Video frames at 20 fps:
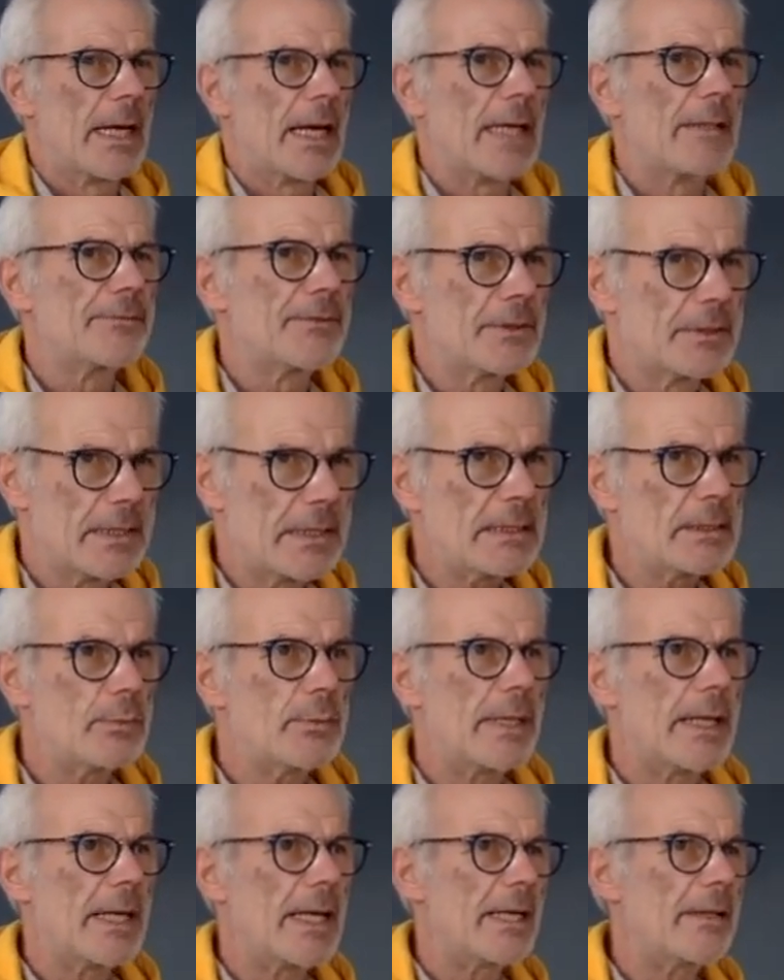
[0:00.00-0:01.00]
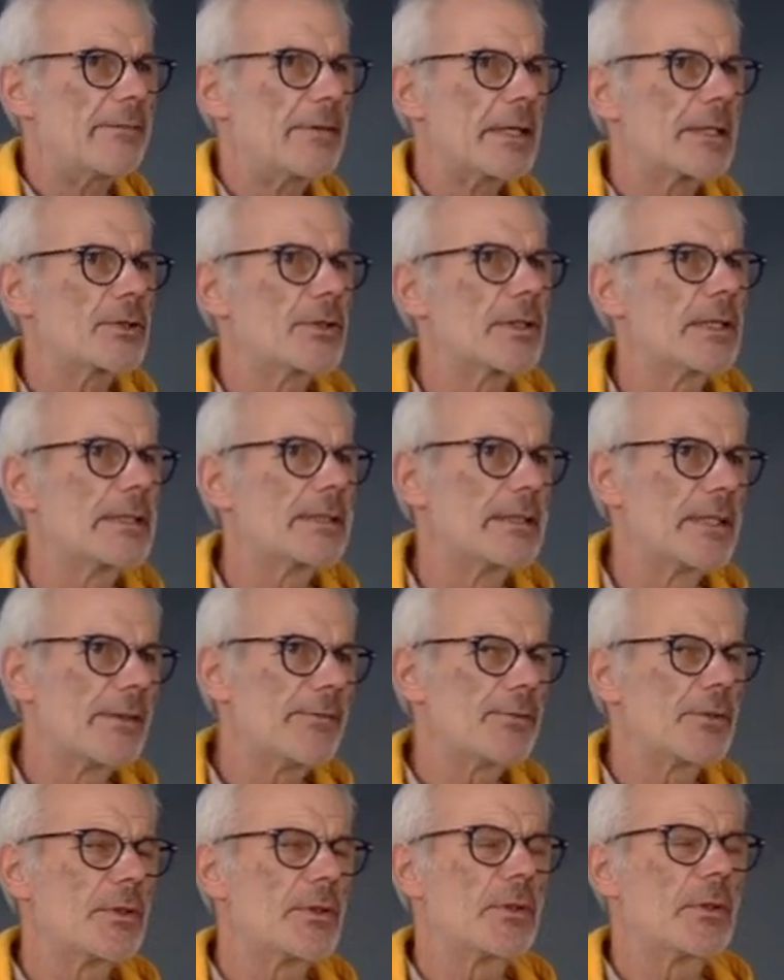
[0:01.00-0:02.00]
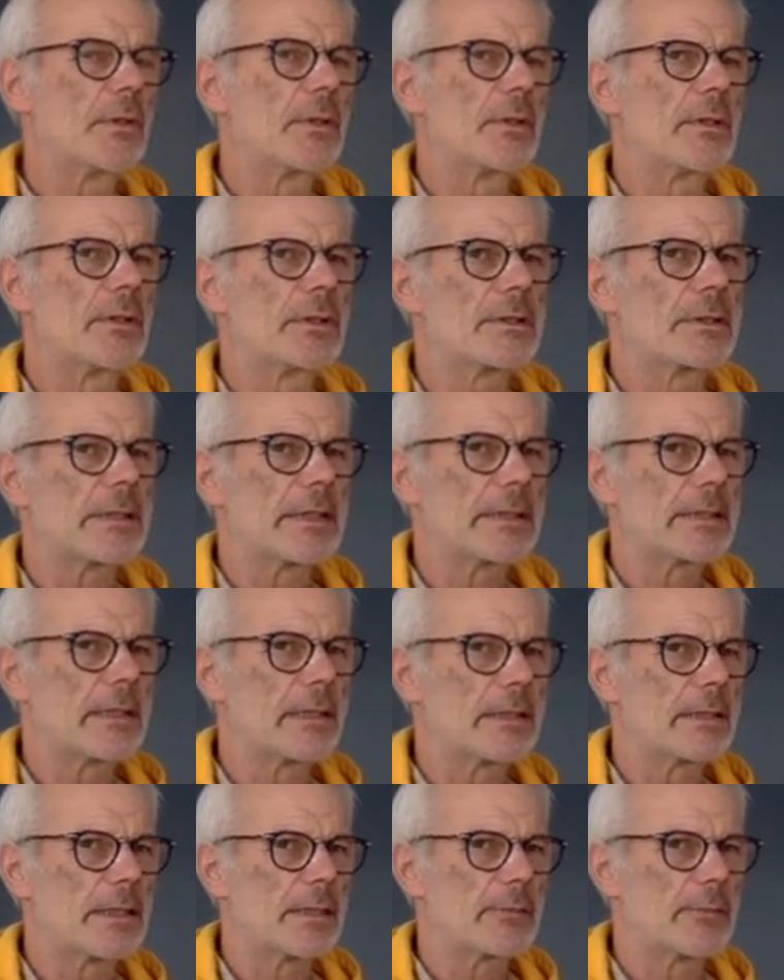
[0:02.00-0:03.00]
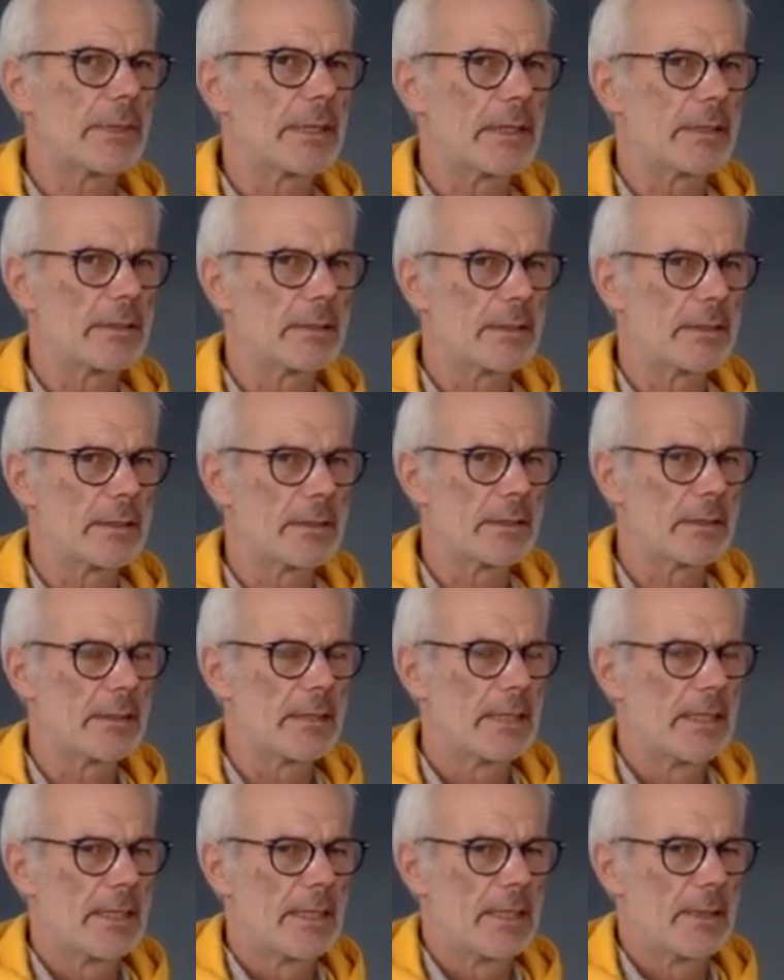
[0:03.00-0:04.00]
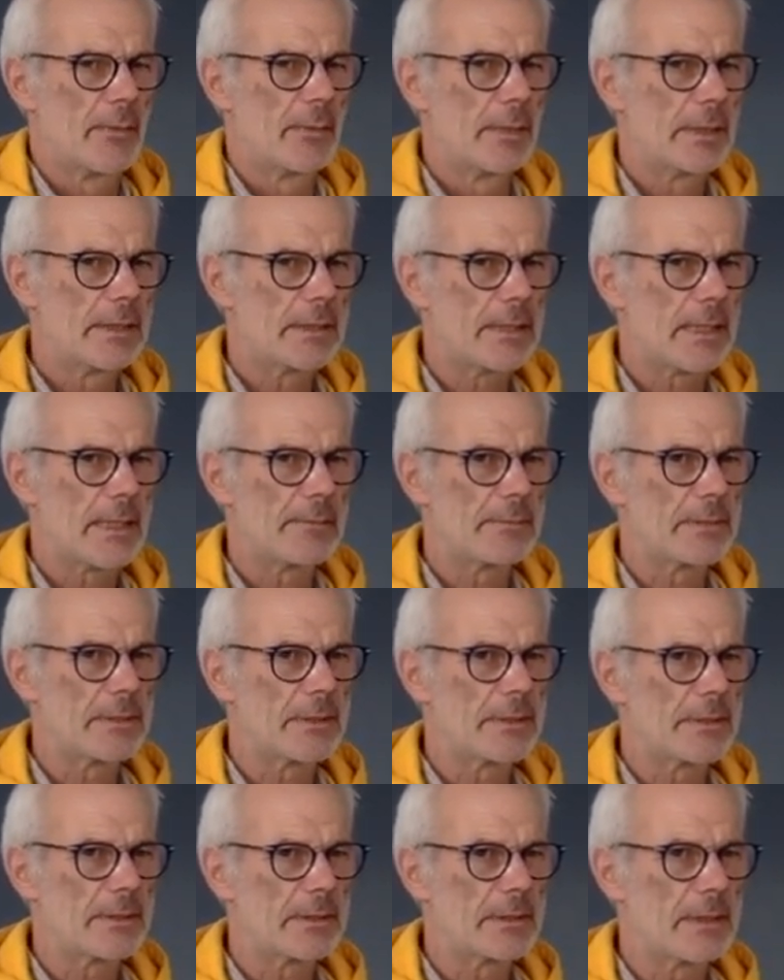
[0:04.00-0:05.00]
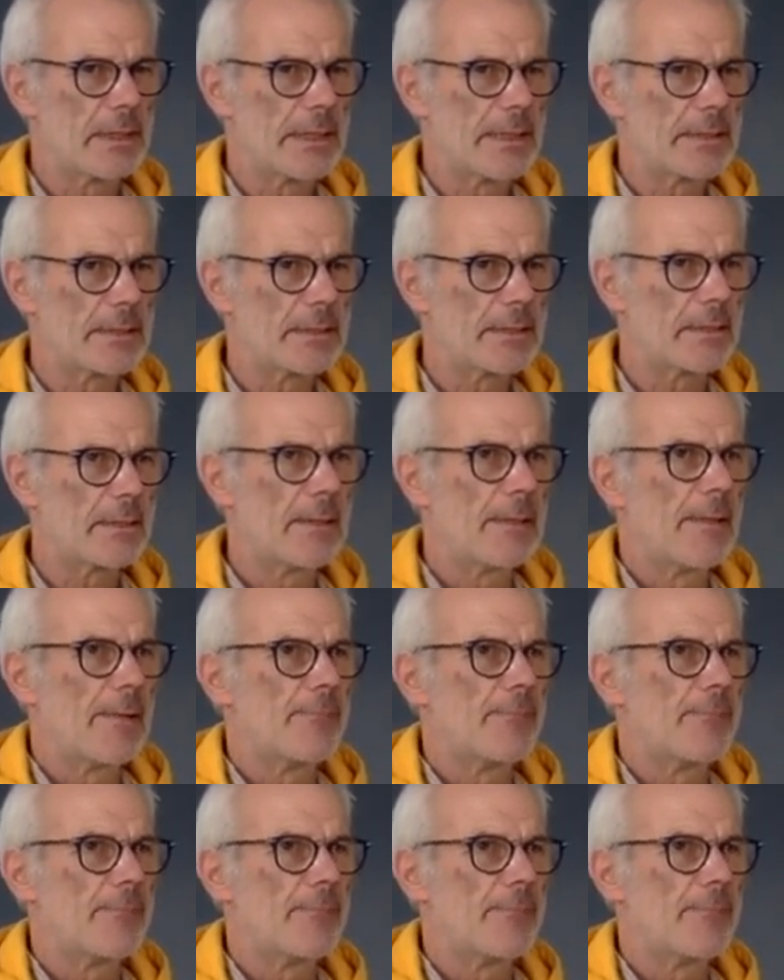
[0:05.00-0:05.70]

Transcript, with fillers: And for this, we have actually different laws, as I said, we, uh, will come to this later.